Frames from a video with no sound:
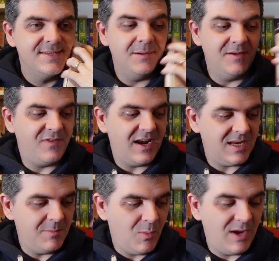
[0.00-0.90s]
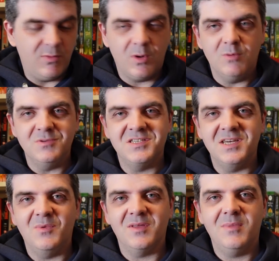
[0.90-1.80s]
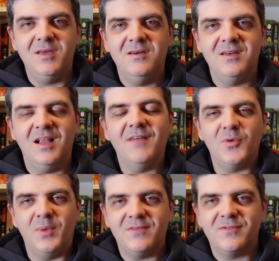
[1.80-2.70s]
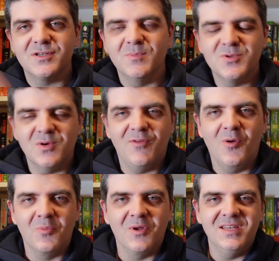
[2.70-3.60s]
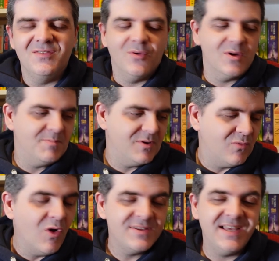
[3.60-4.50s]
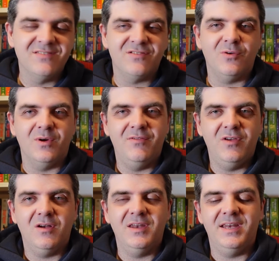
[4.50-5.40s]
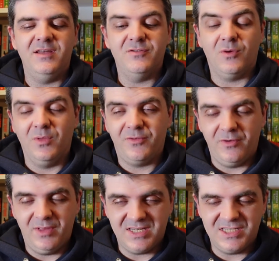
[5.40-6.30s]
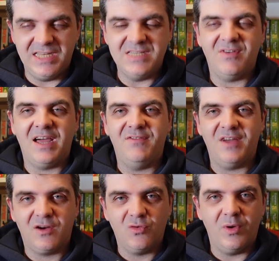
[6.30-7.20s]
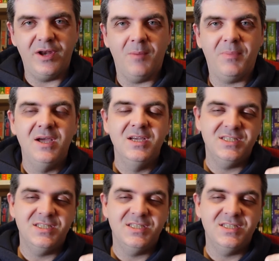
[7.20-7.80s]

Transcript: I mean, frankly, my wife won't go and see it with me. And I'll have to wait for some sort of home release for it. But Raw tells a story of a young lady who's going through that change of life, that growing up.